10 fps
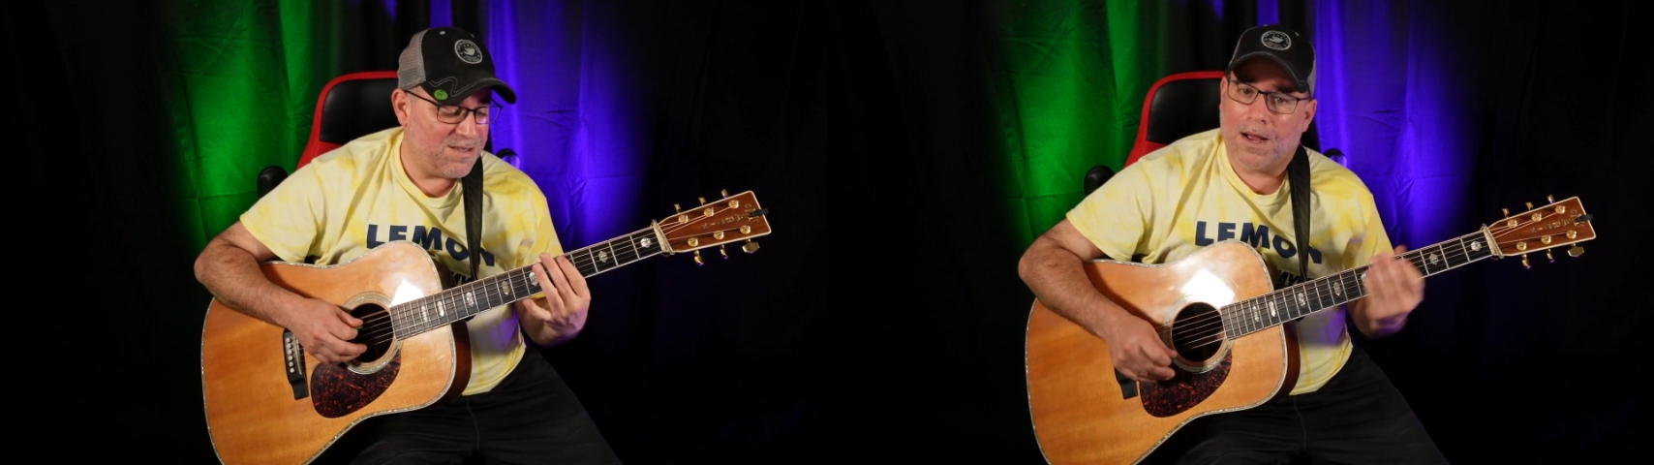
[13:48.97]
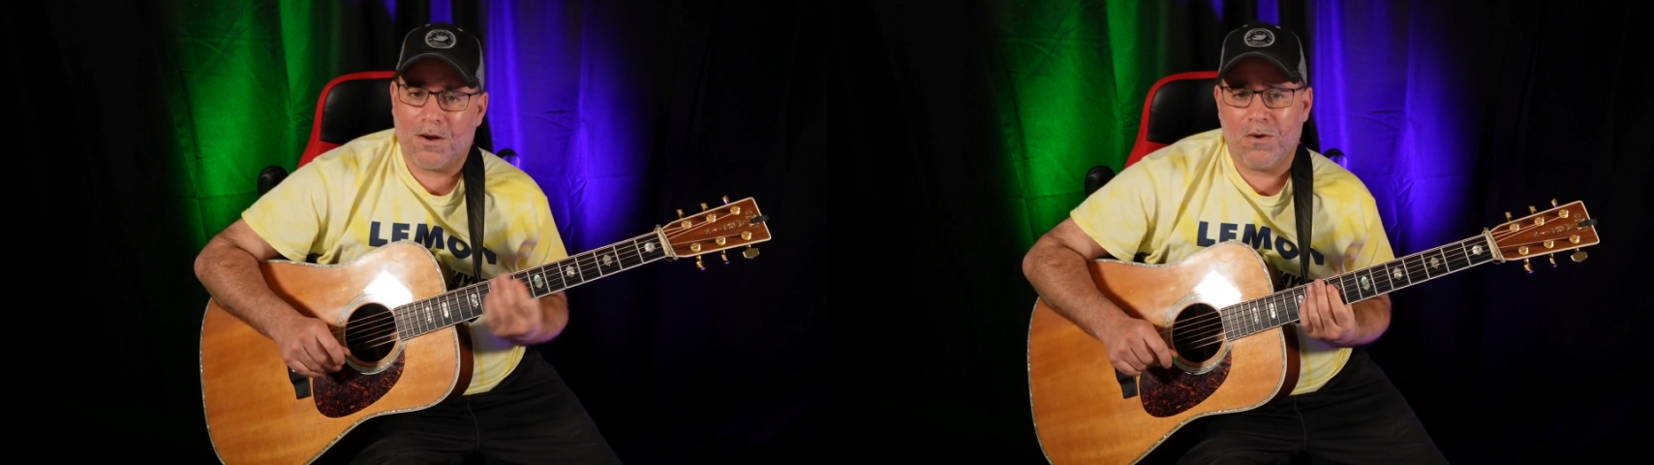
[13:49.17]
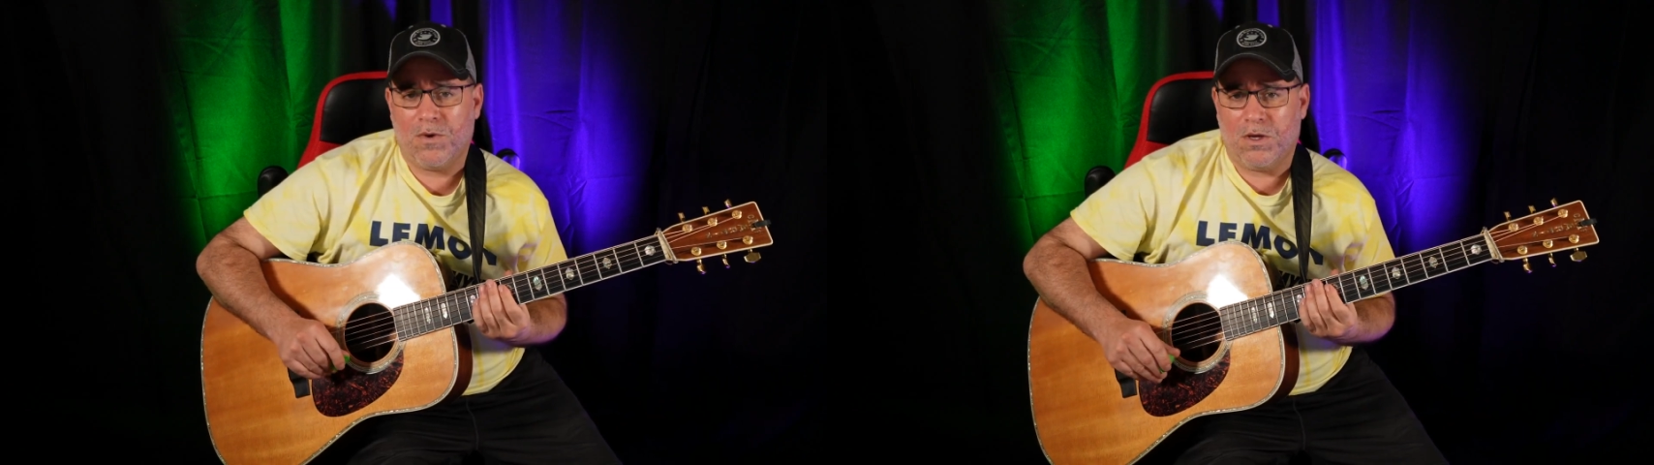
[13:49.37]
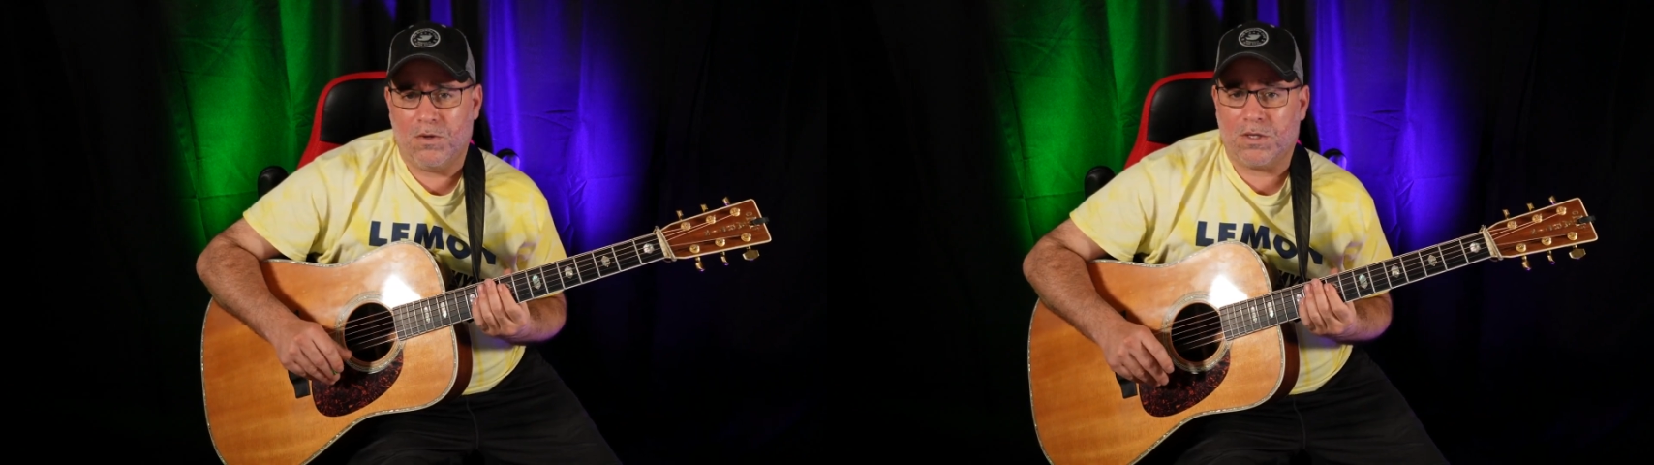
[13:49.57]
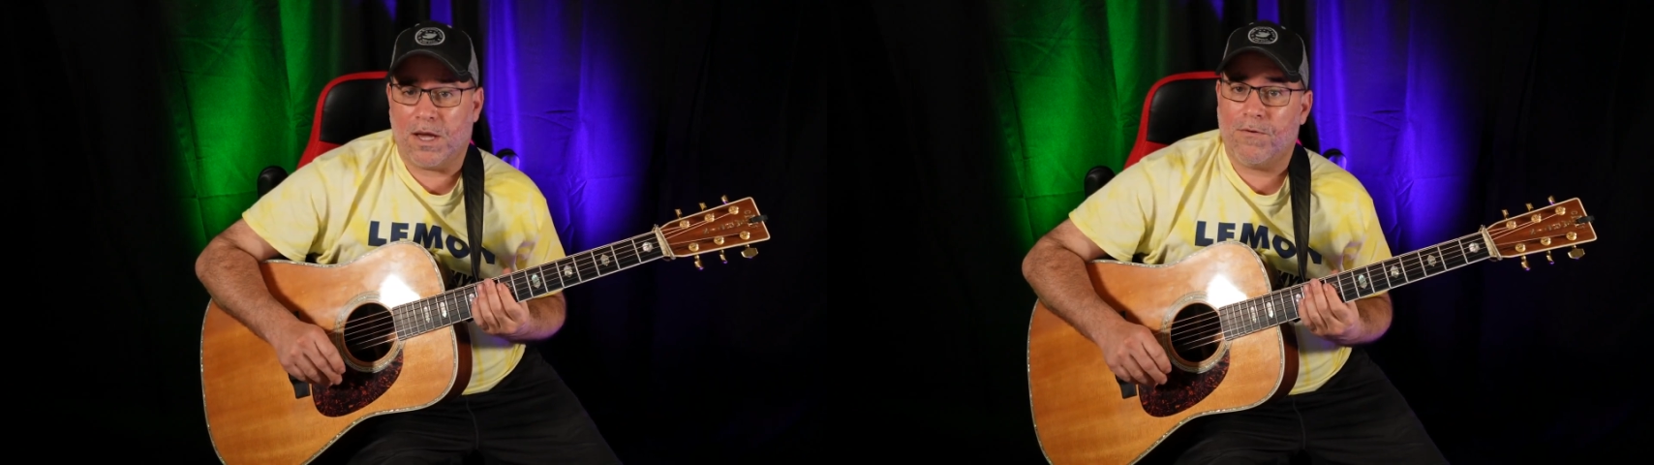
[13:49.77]
How can we
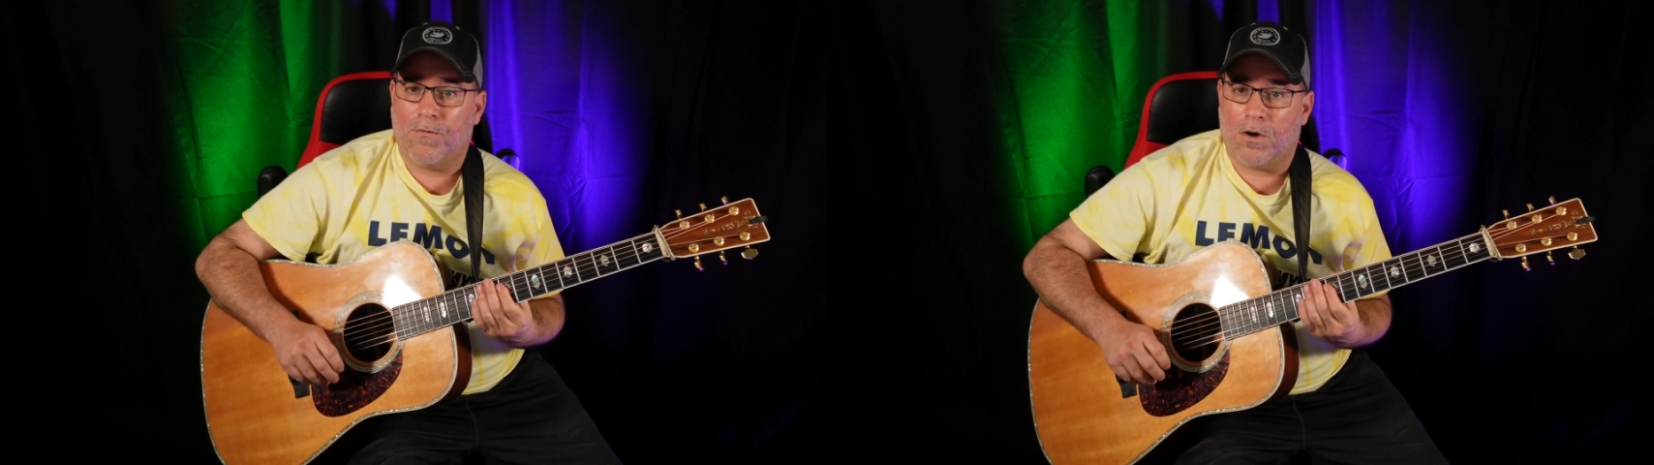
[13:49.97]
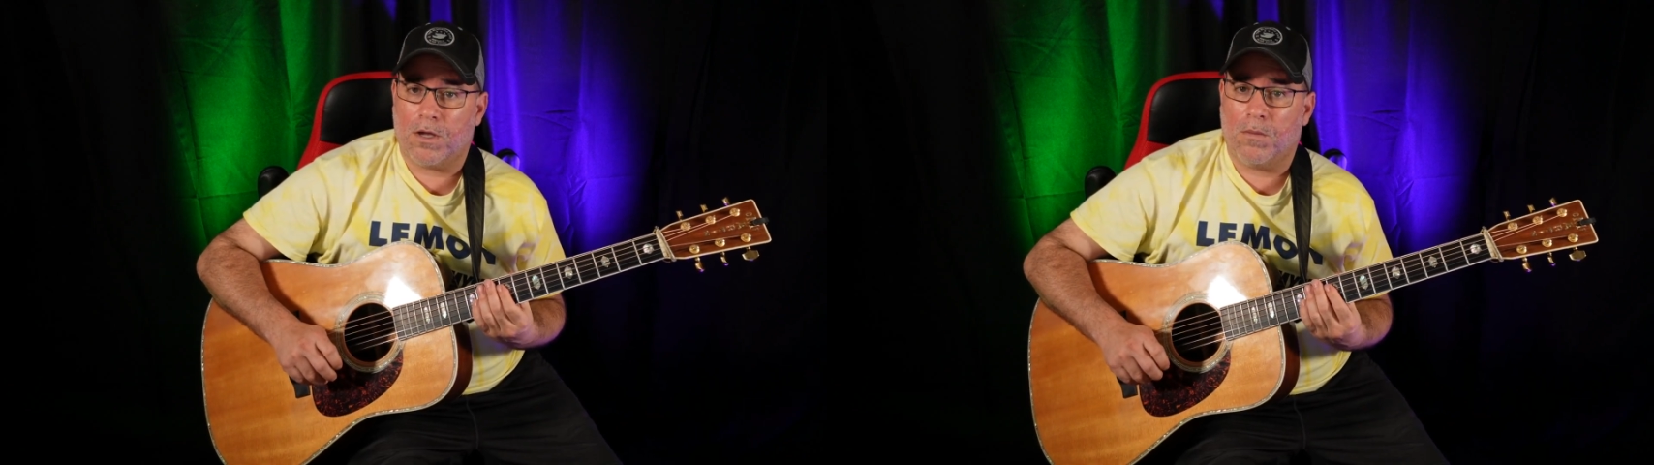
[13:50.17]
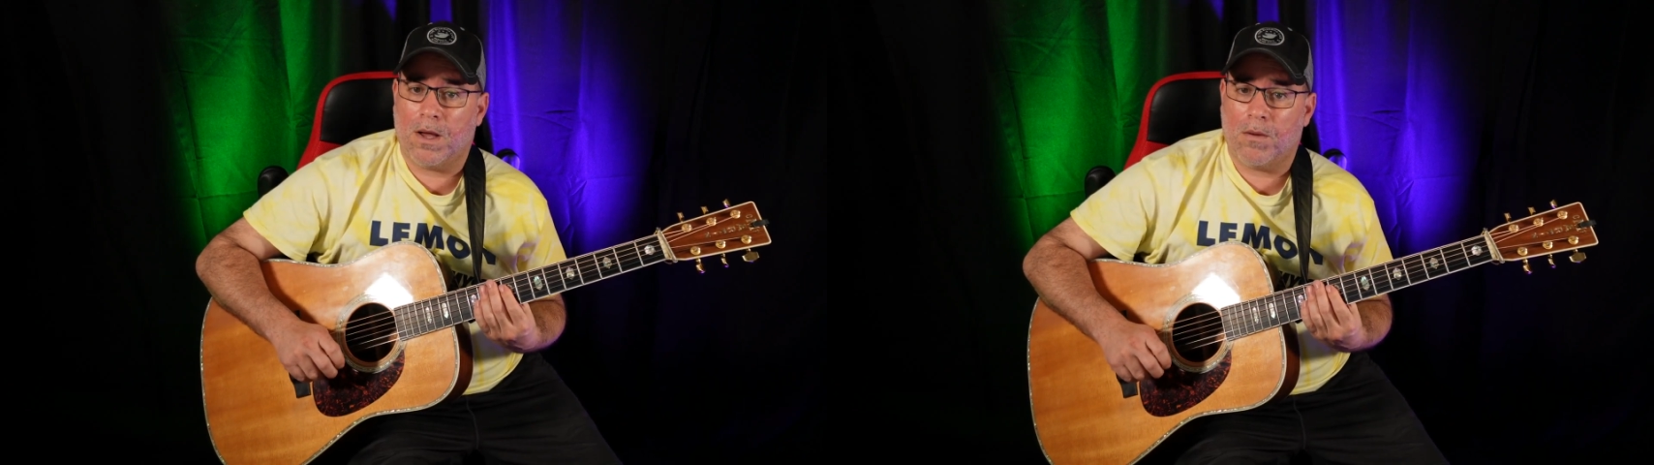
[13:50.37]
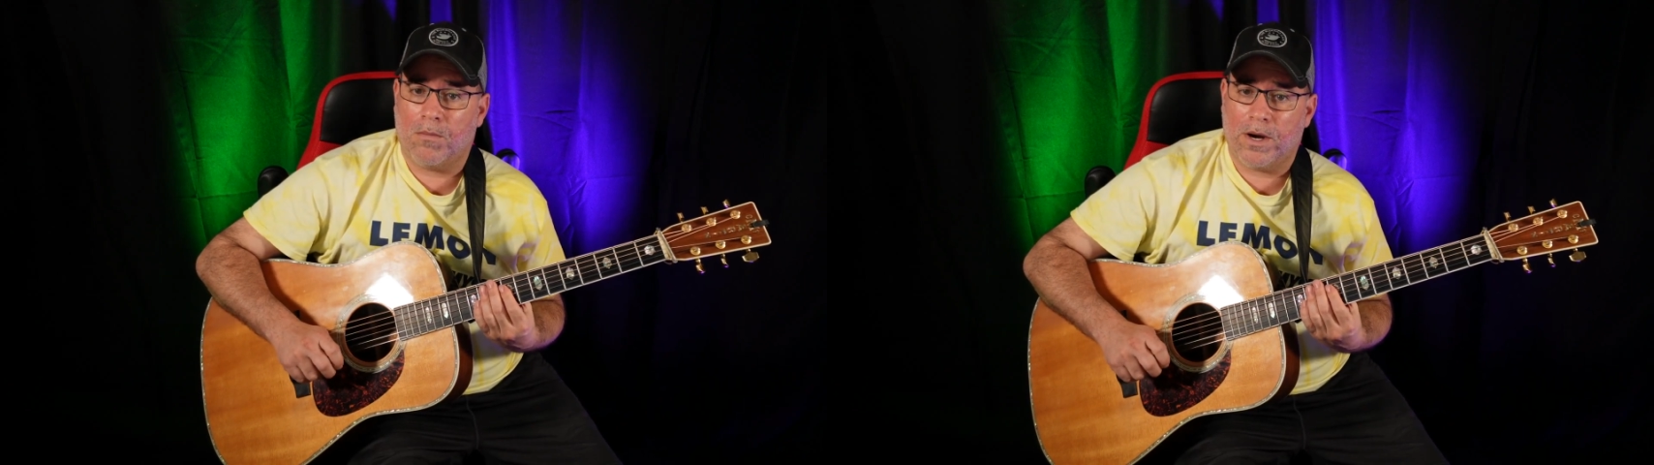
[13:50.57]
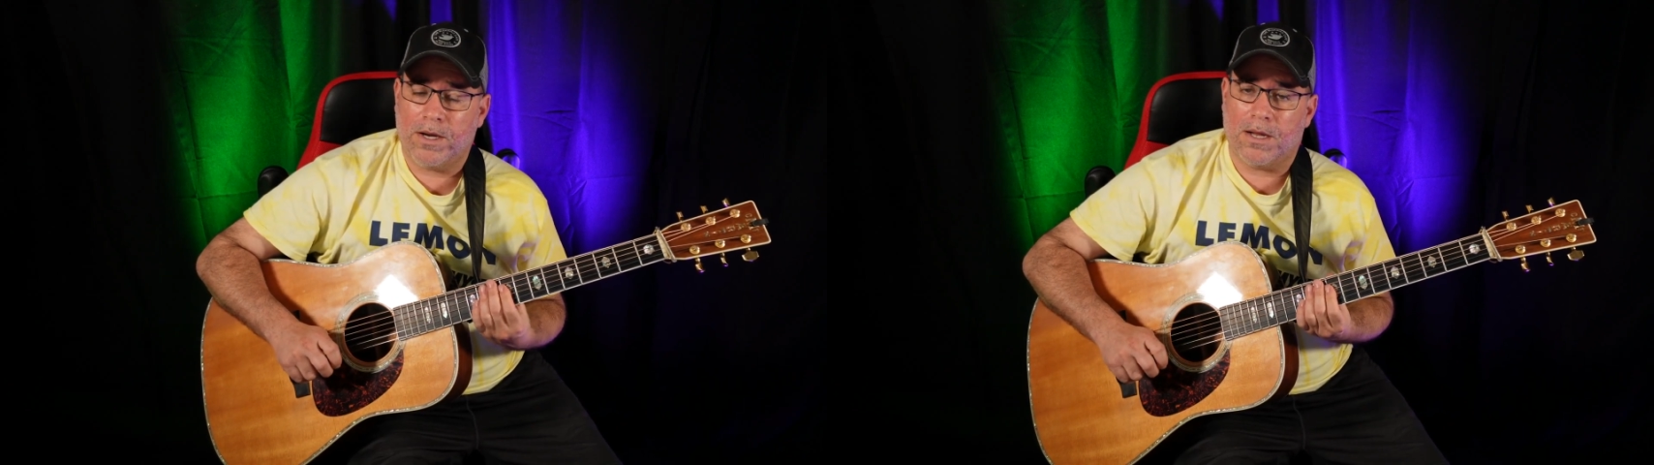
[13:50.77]
use that in Foggy Mountain
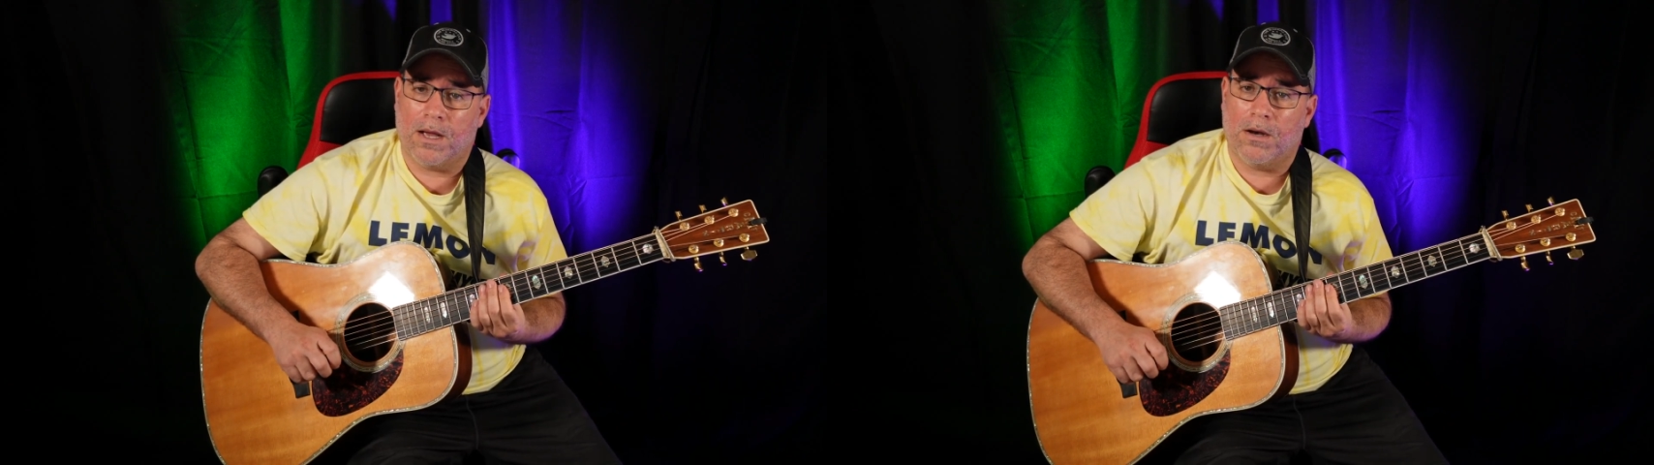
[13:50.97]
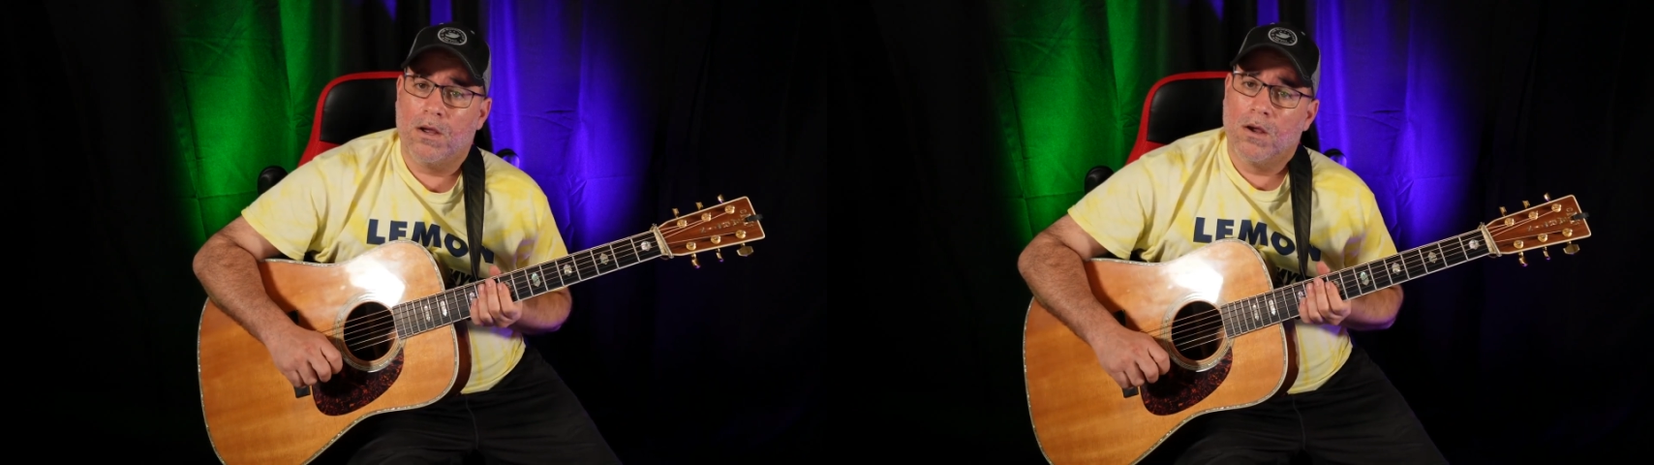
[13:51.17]
Breakdown?